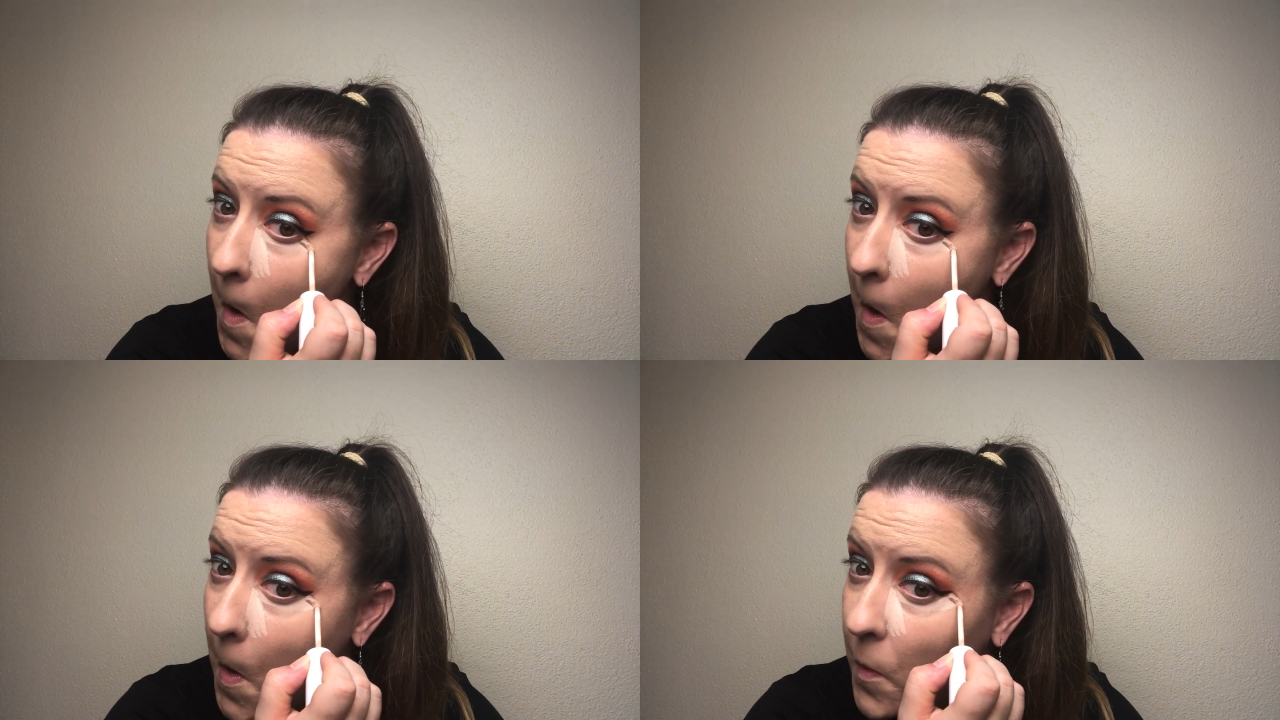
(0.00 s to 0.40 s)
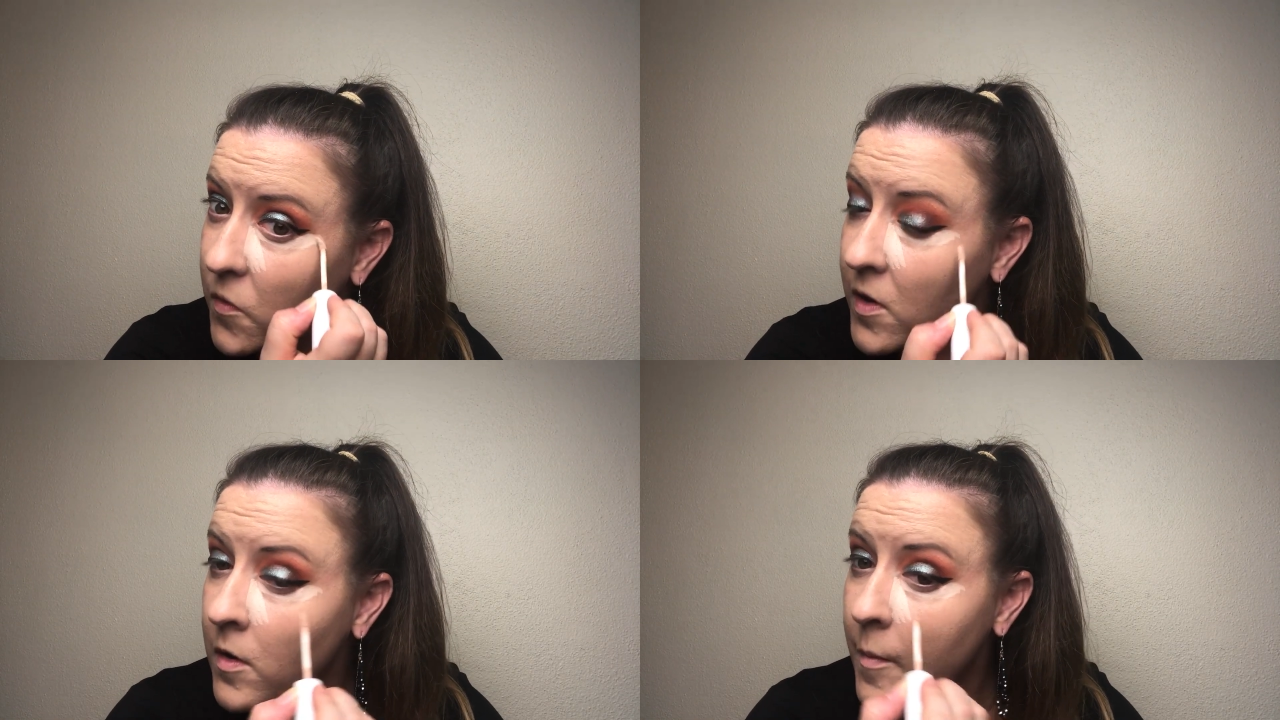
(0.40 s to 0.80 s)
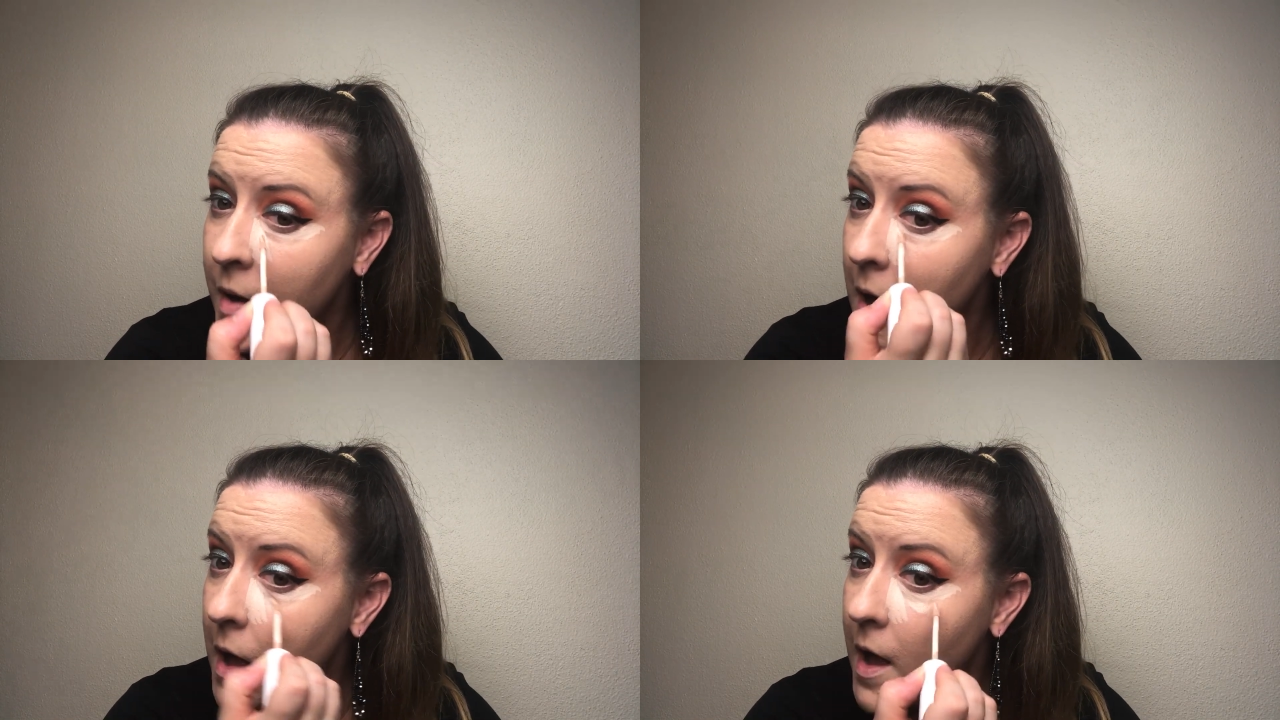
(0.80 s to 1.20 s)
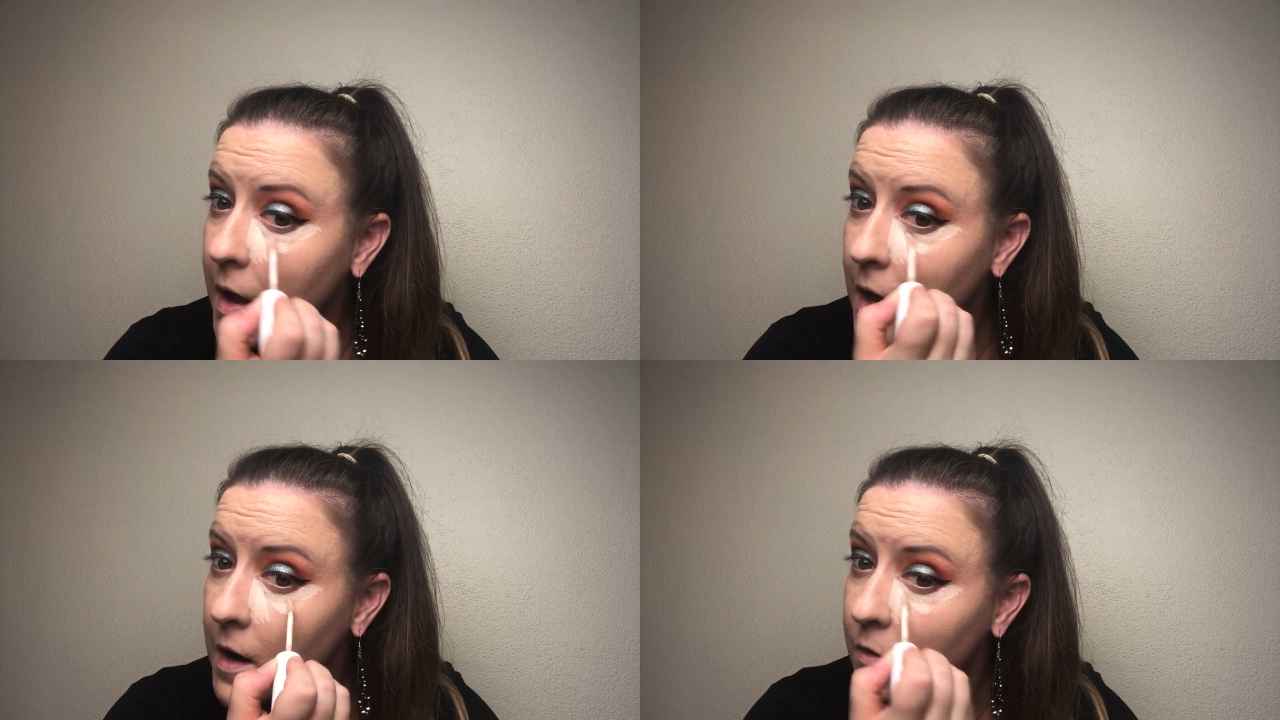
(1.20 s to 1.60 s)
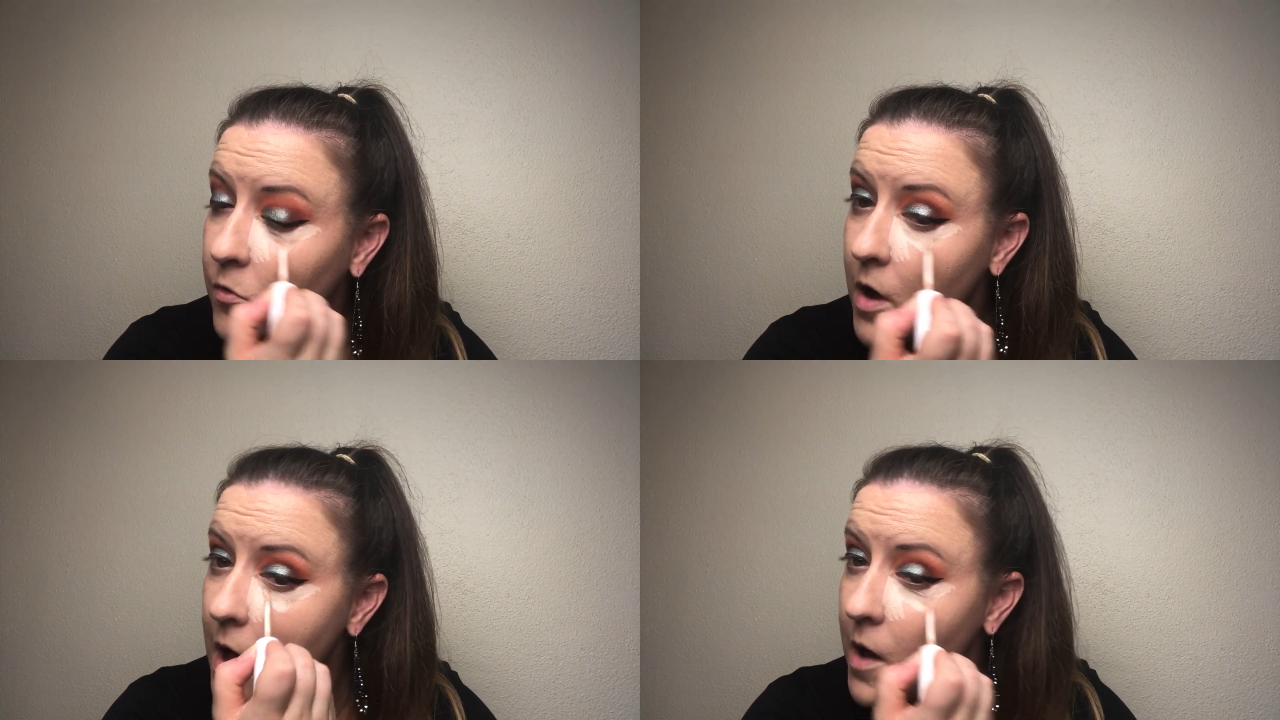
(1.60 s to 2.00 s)
at the center of my eye, kind of
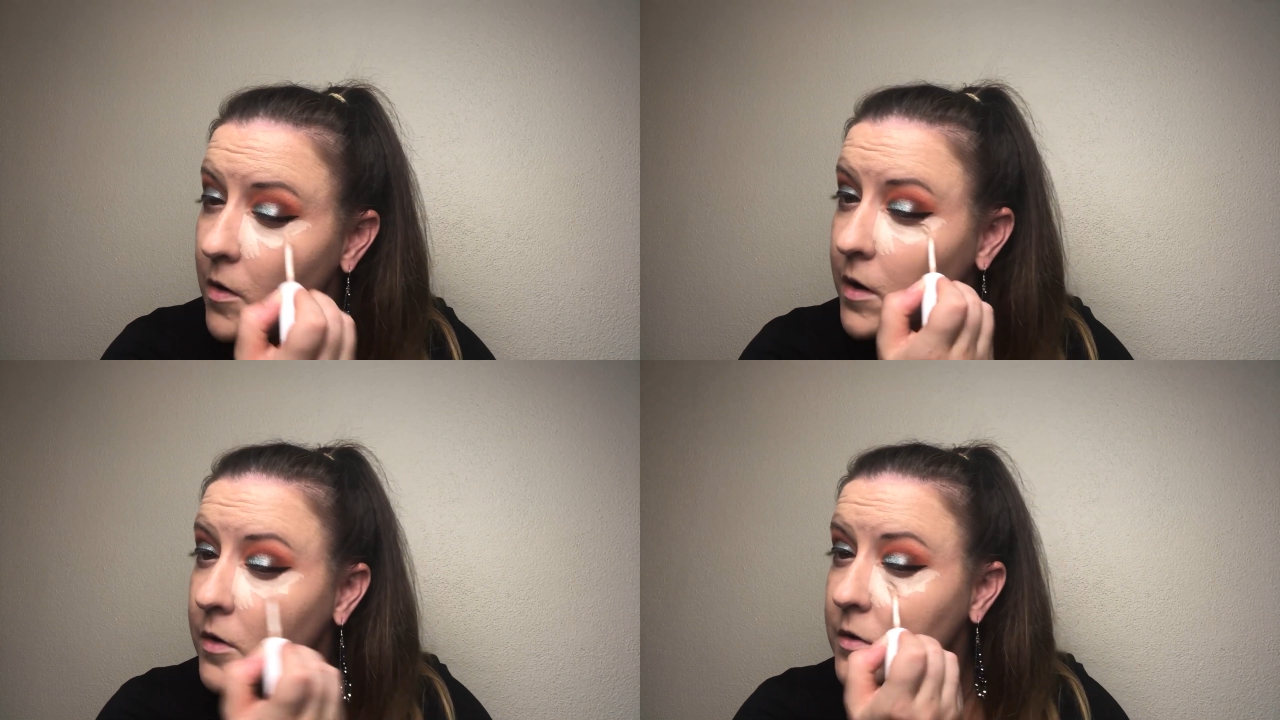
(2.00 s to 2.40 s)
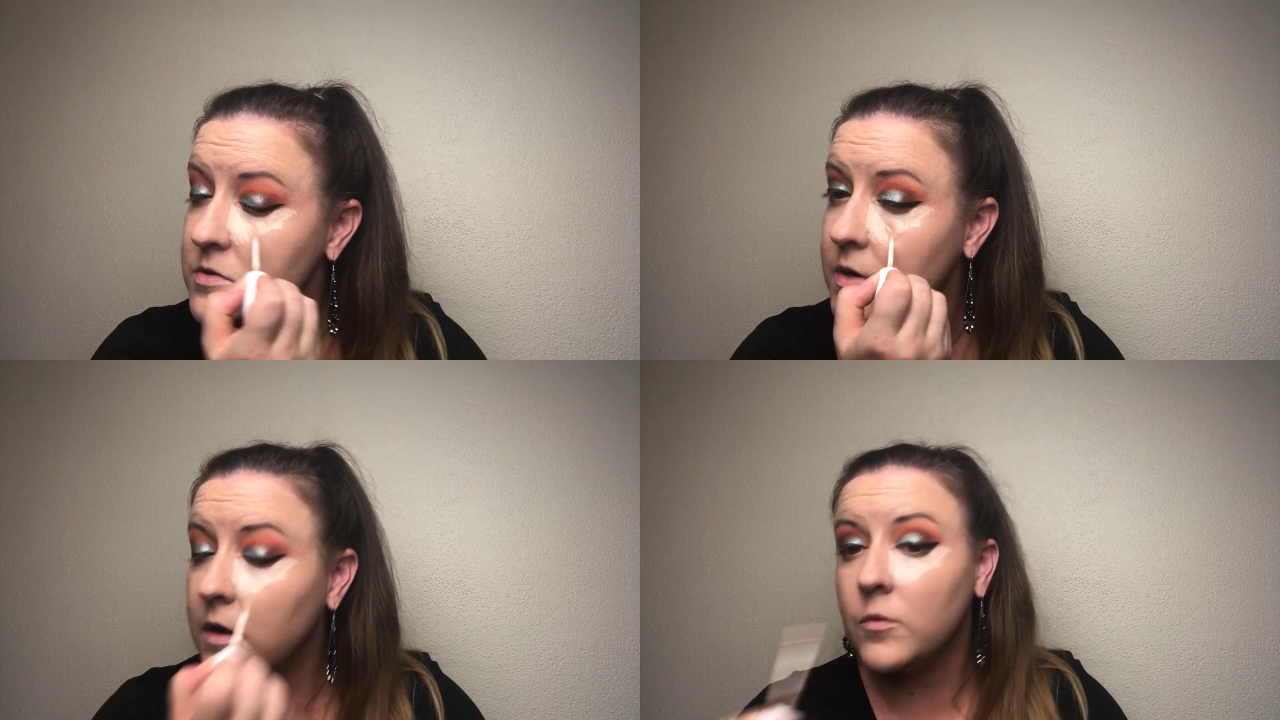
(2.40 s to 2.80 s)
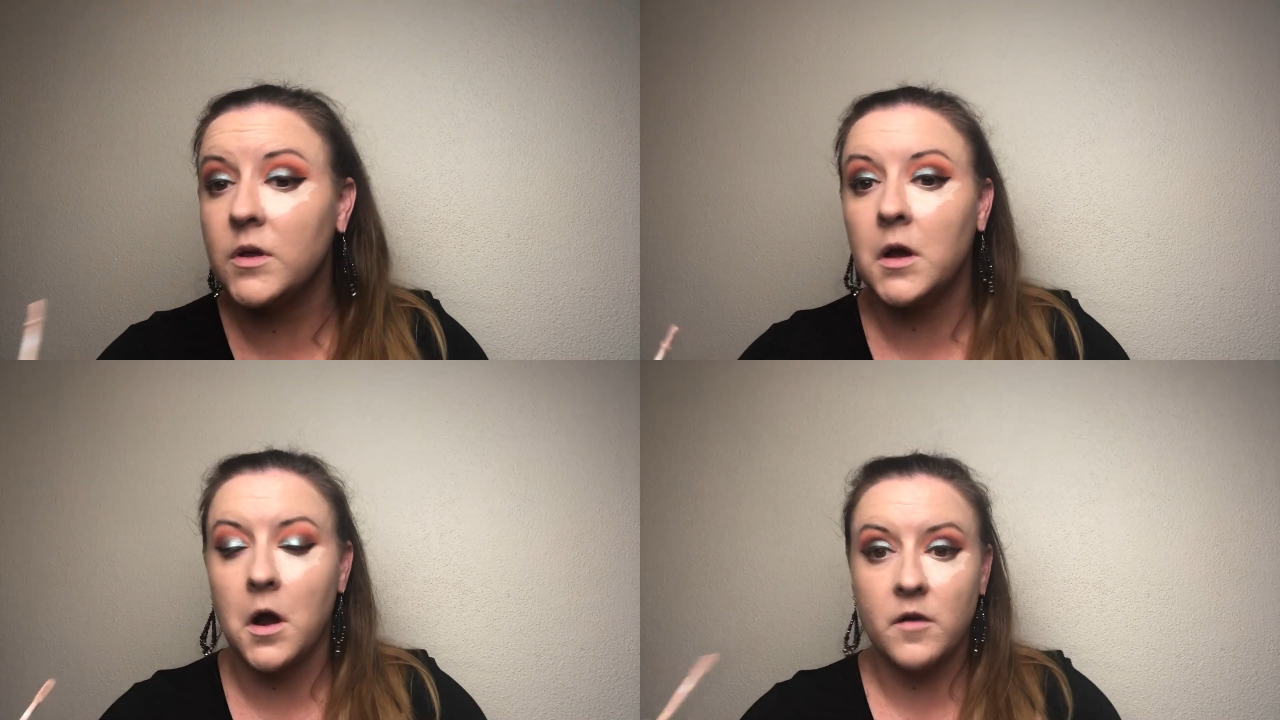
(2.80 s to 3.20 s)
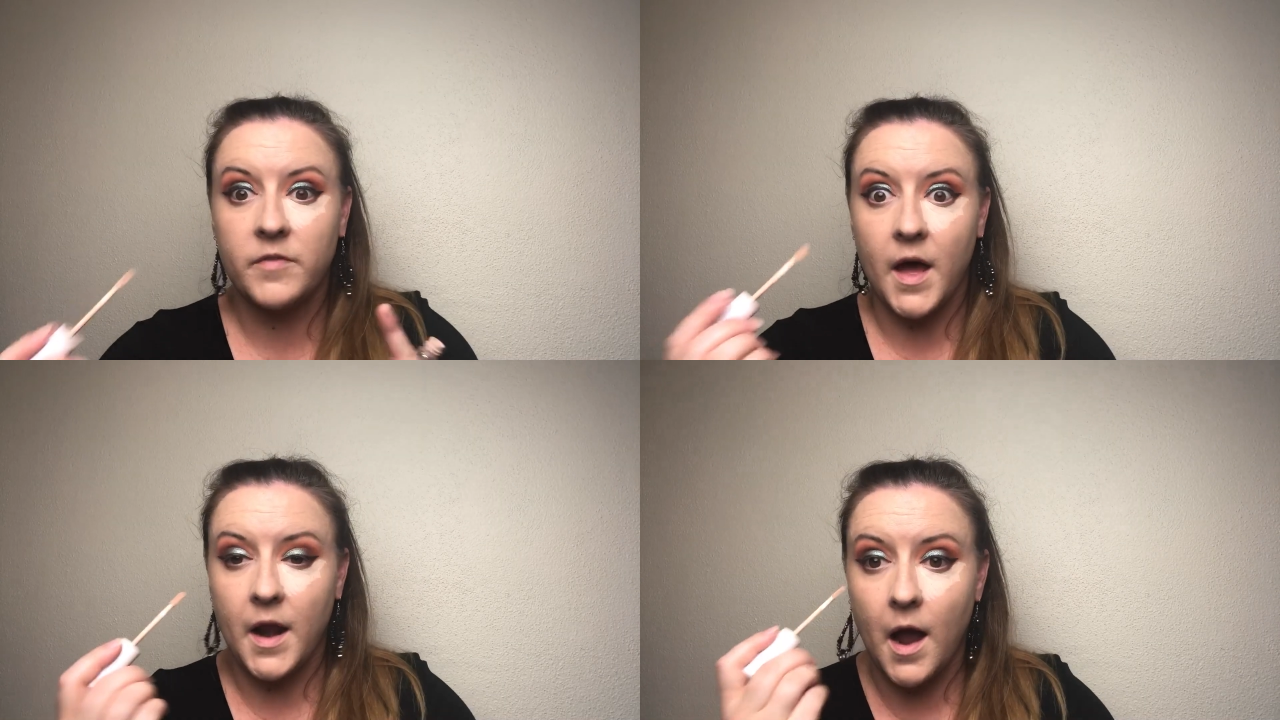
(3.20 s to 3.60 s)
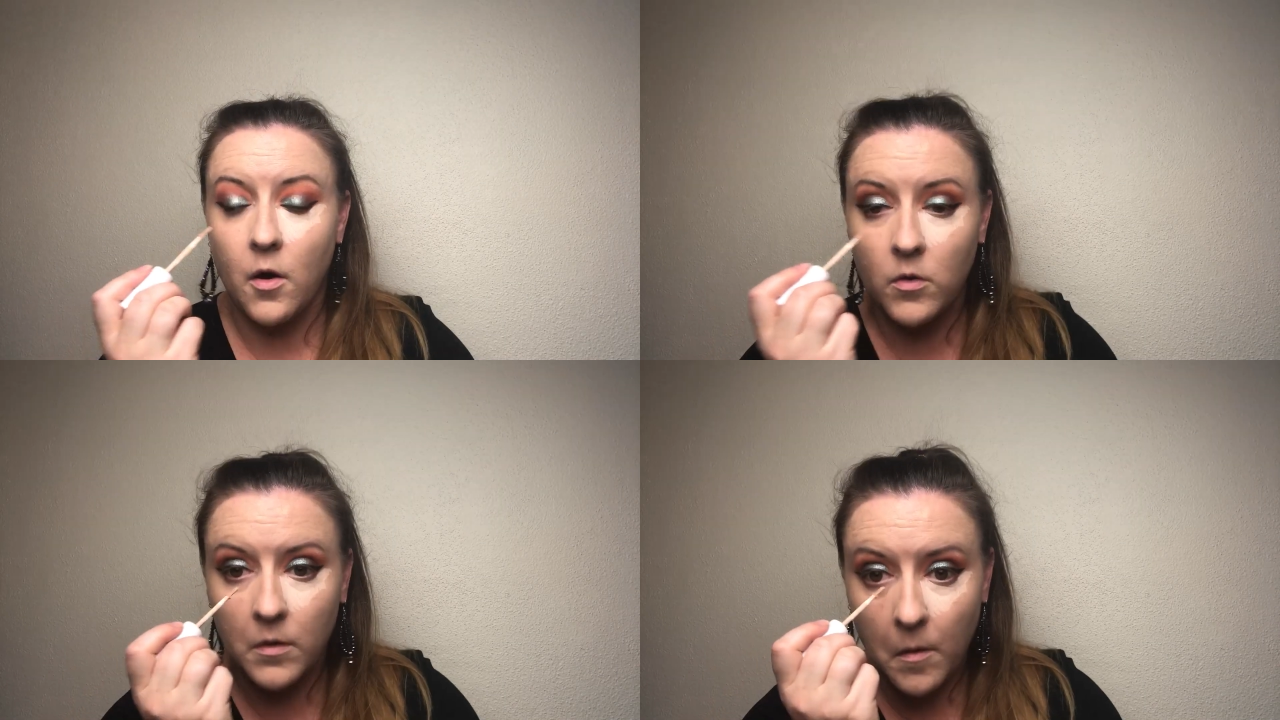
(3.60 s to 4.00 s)
draw out under so I can really carve that
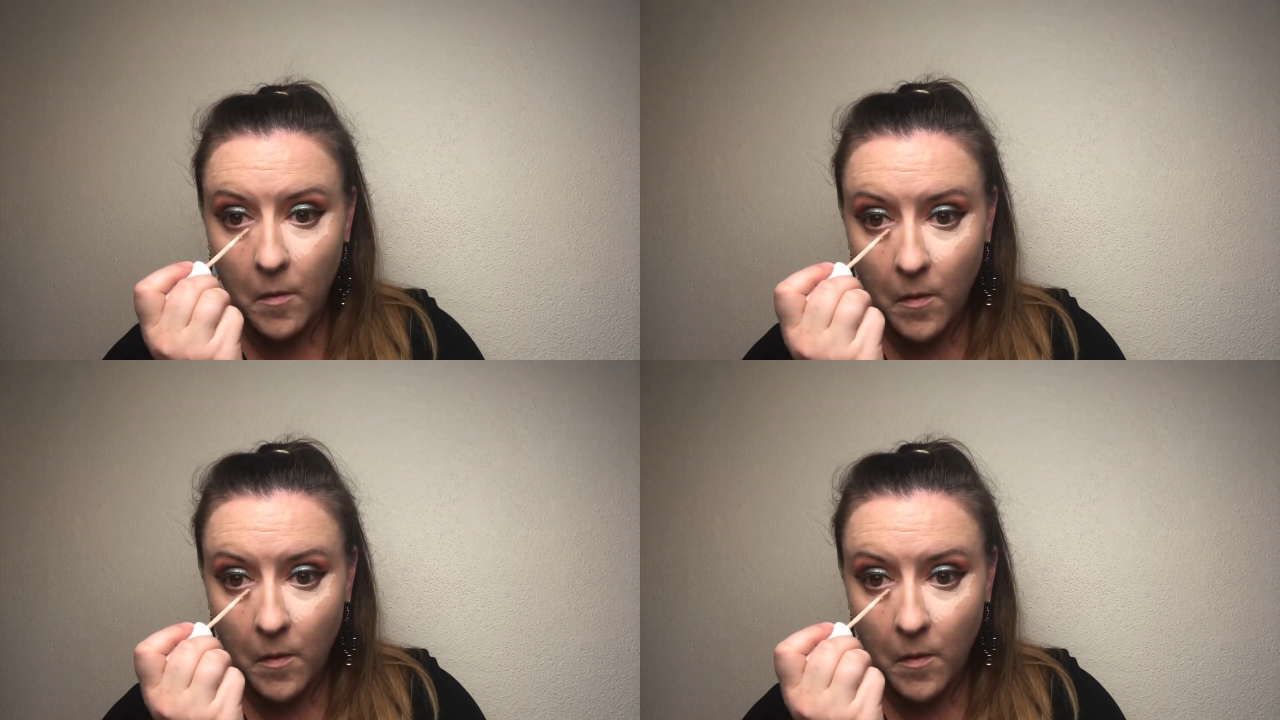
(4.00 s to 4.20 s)
out.